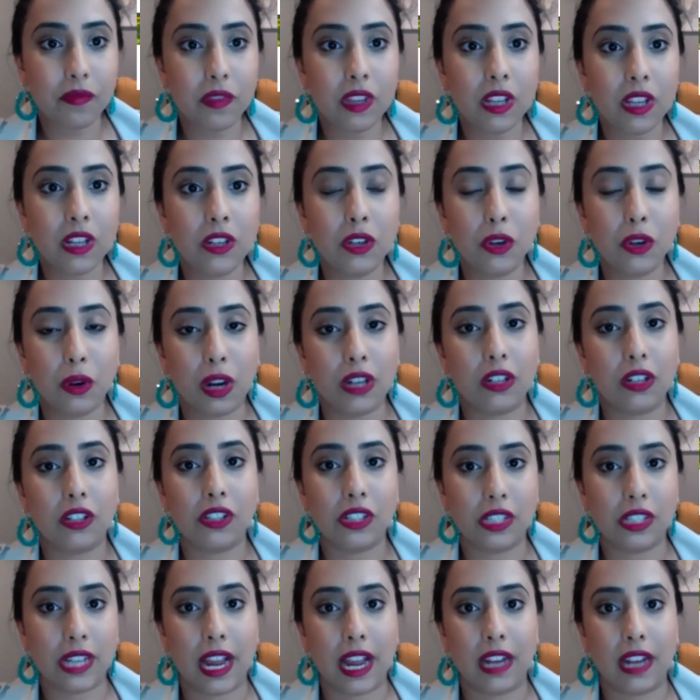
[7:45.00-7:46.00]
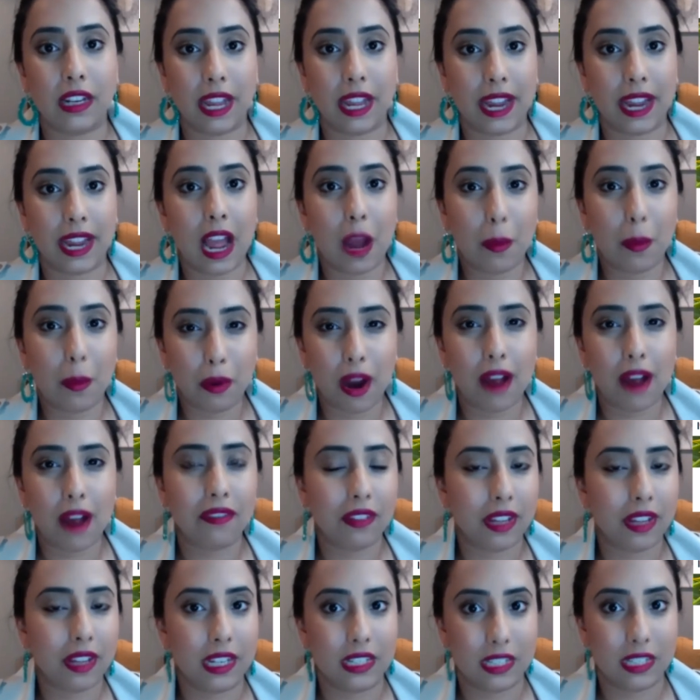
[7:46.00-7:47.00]
to understand like how
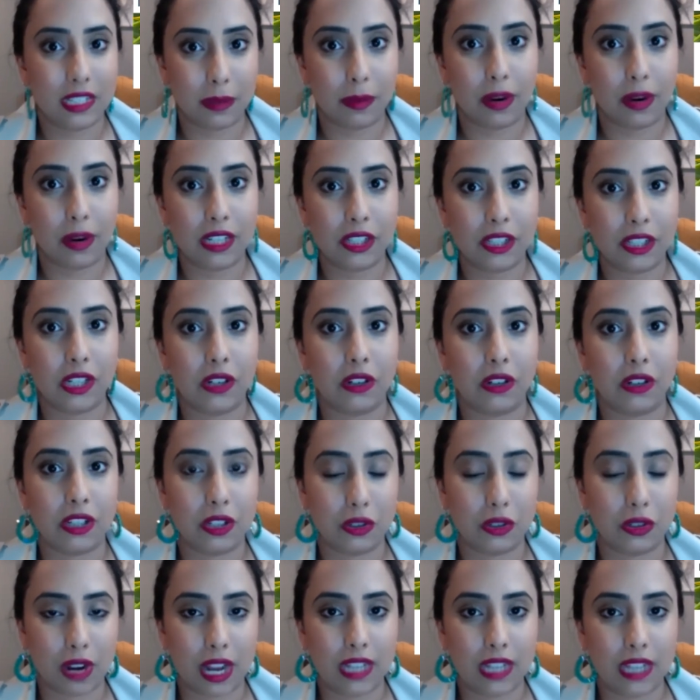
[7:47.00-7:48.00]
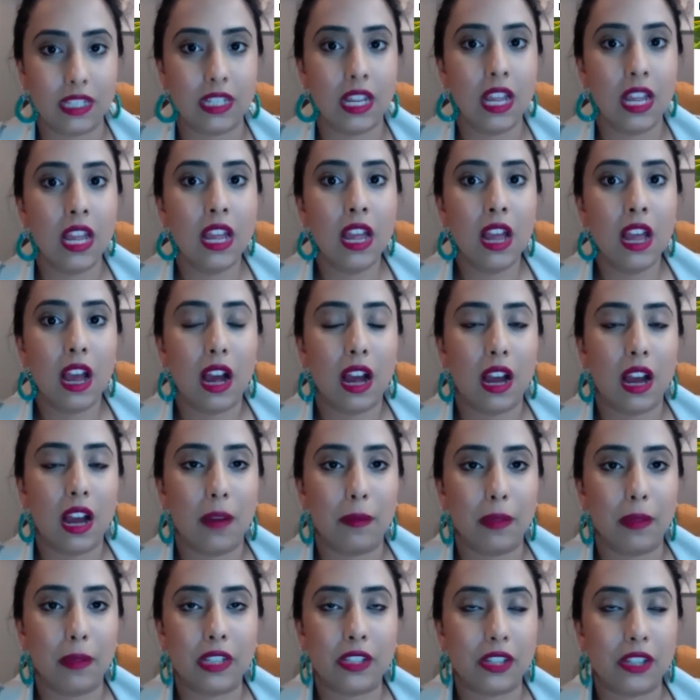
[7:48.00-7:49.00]
prevalent is depression or stress, um,
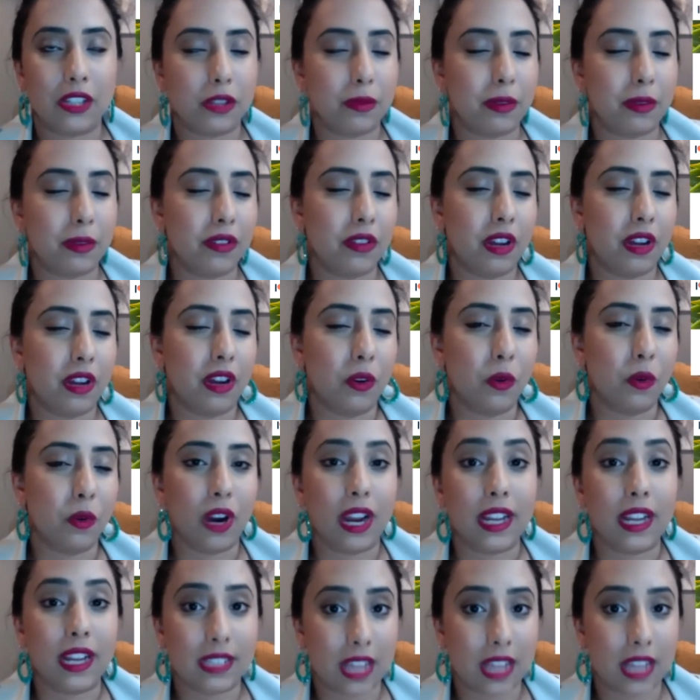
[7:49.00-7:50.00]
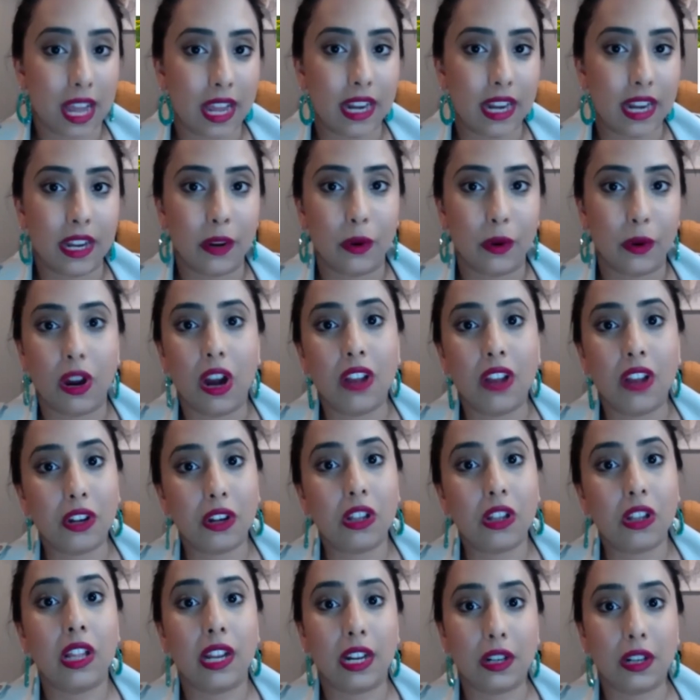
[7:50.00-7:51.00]
excuse me, uh, or anxiety or other
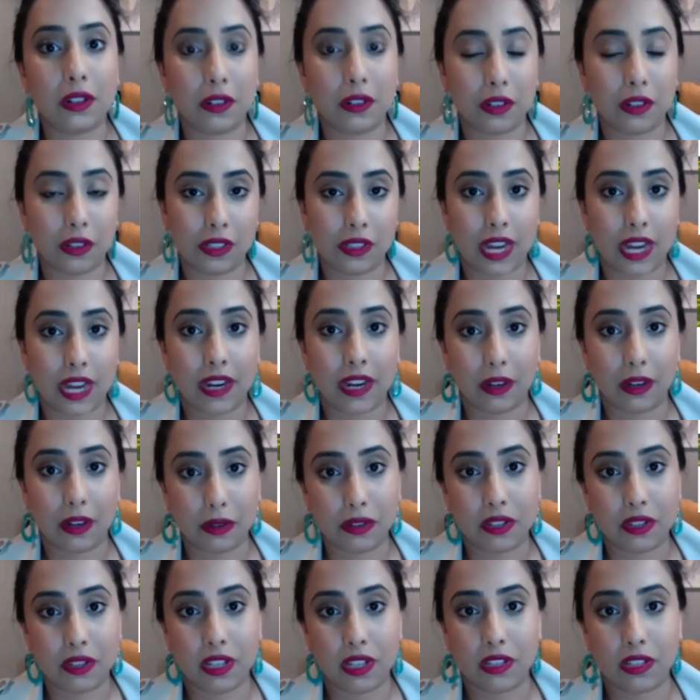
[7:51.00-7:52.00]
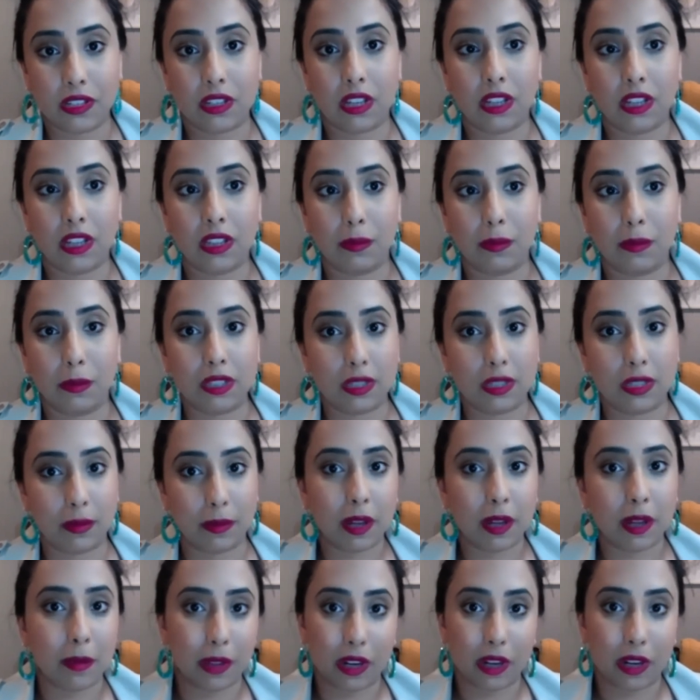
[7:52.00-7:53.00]
clinical diagnoses in the Muslim
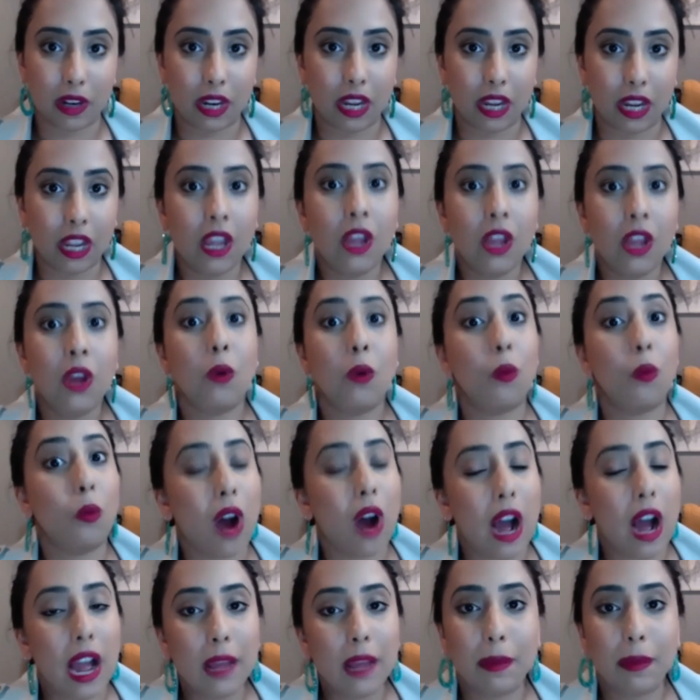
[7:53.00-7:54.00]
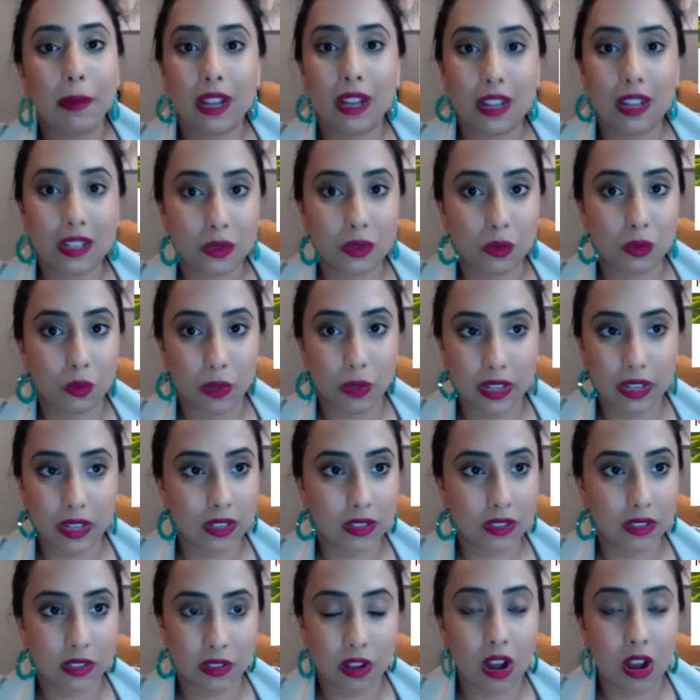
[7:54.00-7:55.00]
community. Why? Because we can
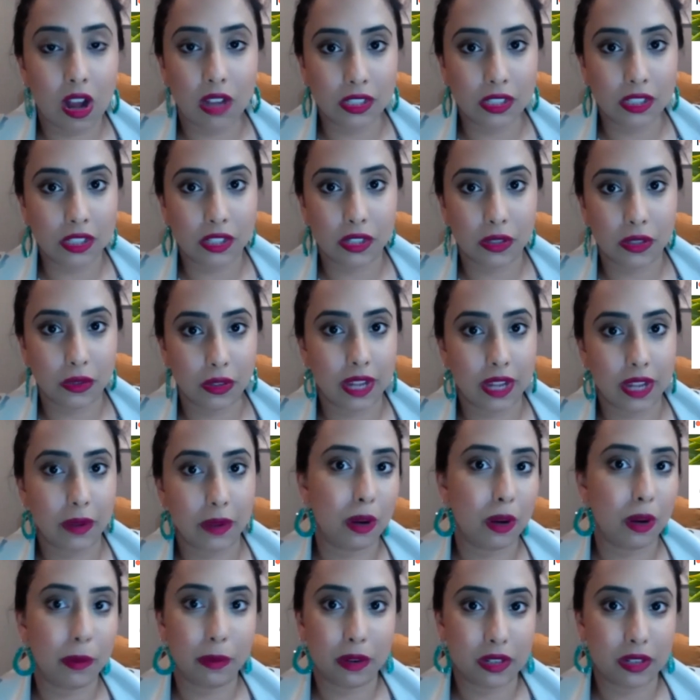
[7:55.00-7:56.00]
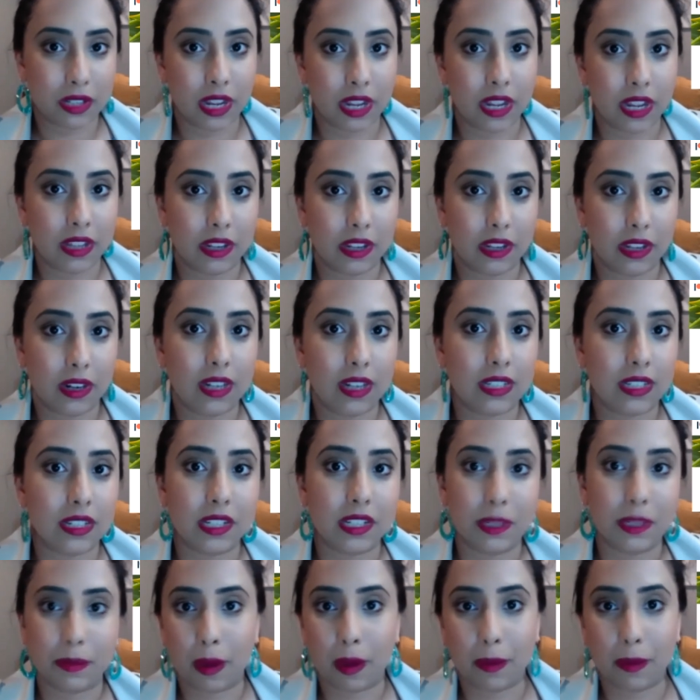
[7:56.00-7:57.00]
constitute like one percent of the United
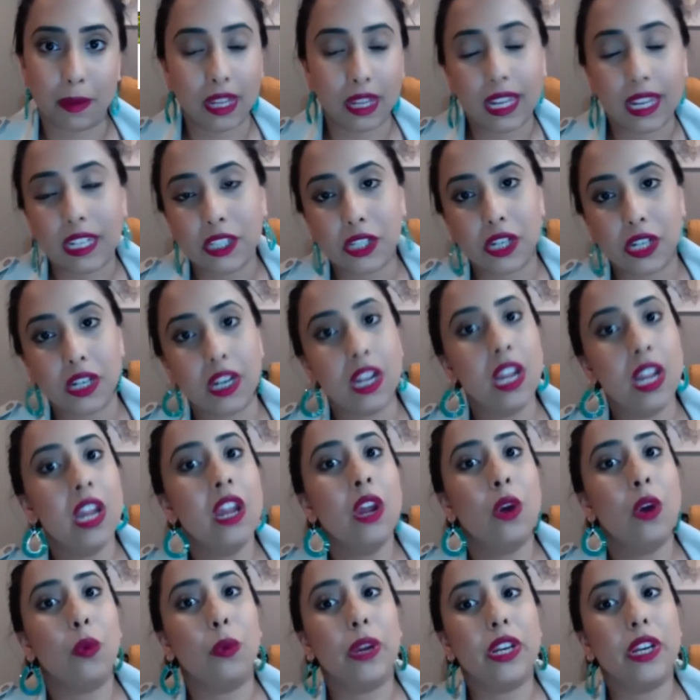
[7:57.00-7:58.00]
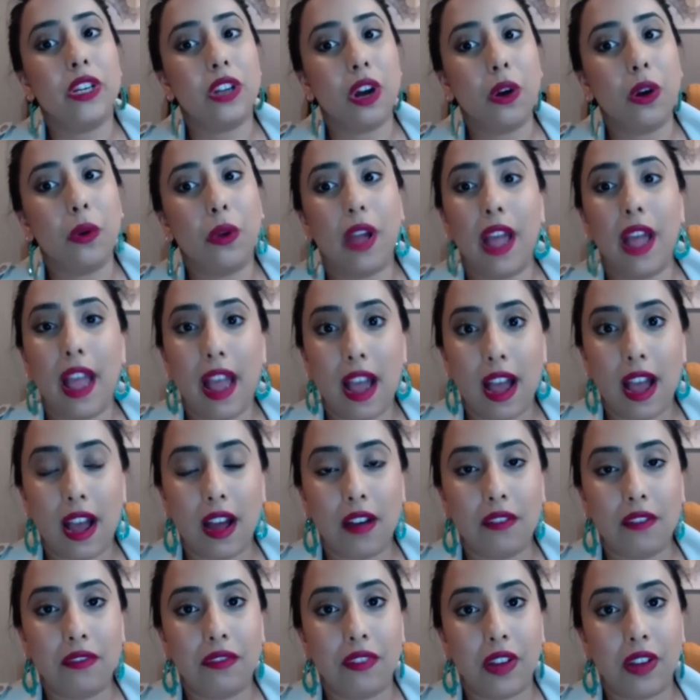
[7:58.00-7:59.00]
States population. We don't
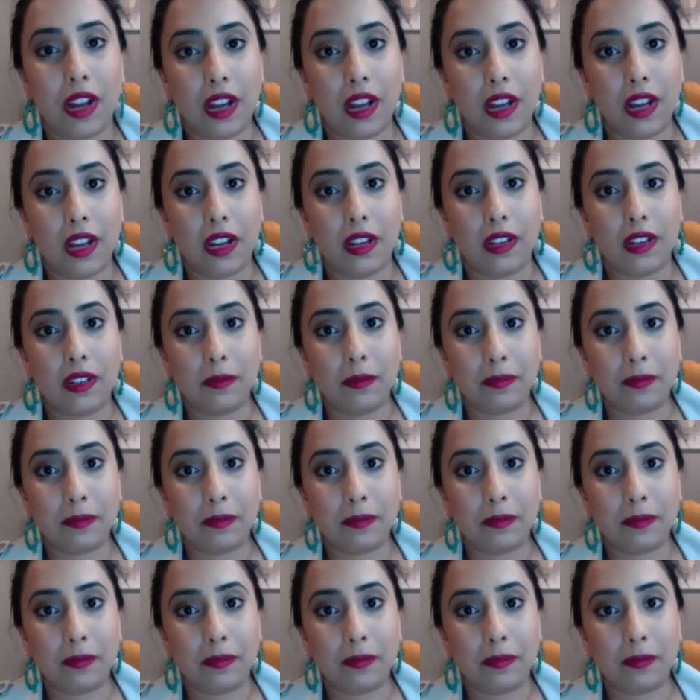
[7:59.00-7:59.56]
have, uh,